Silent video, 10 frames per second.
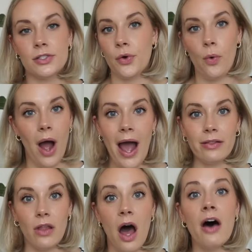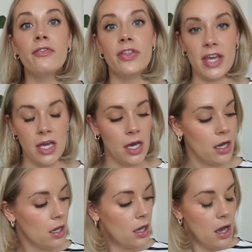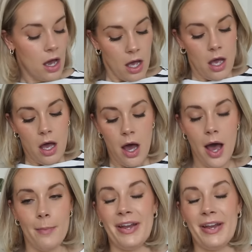So I love the um,